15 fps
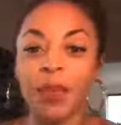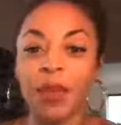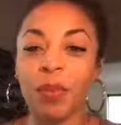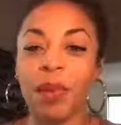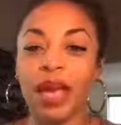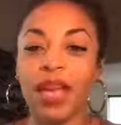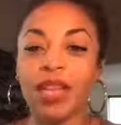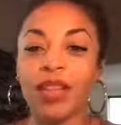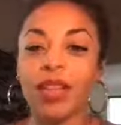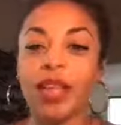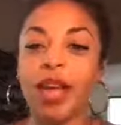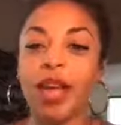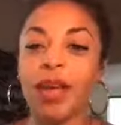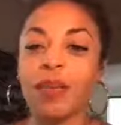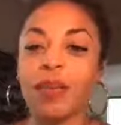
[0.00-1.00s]
But
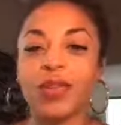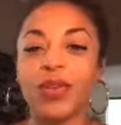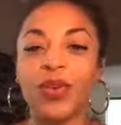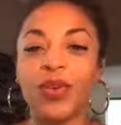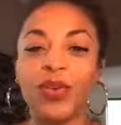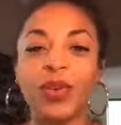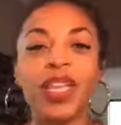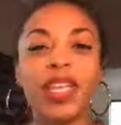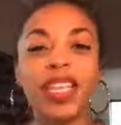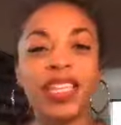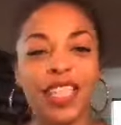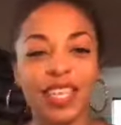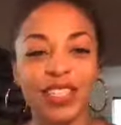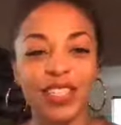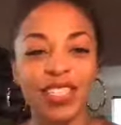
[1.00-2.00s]
so three of the
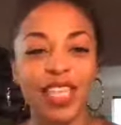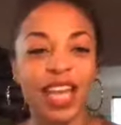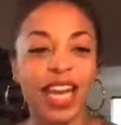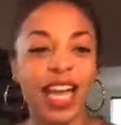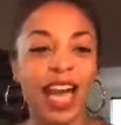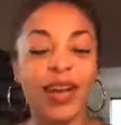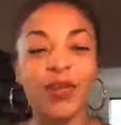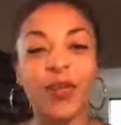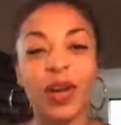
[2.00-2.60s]
intentions that I had,